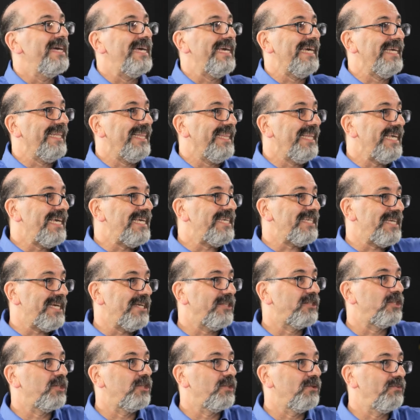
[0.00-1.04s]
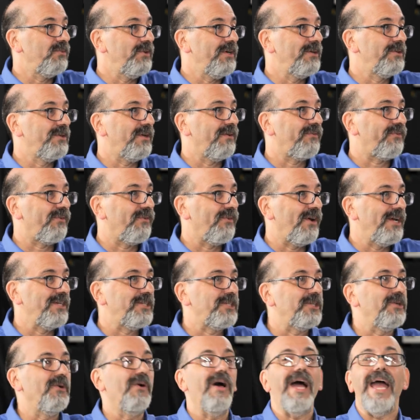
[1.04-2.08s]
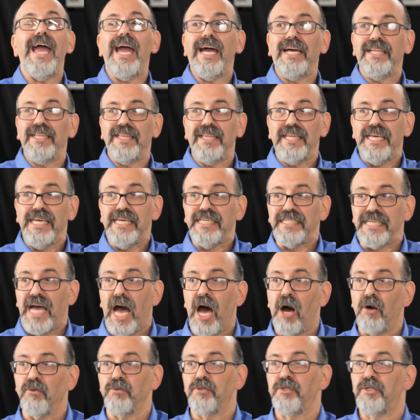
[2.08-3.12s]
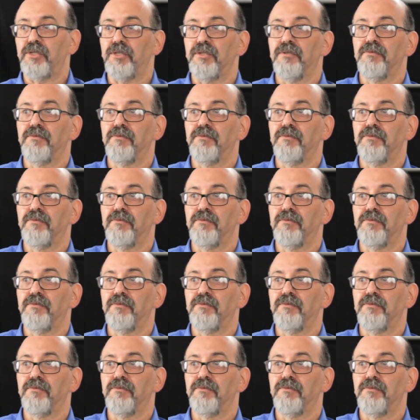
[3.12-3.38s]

it leaks into the rear differential and leaks out.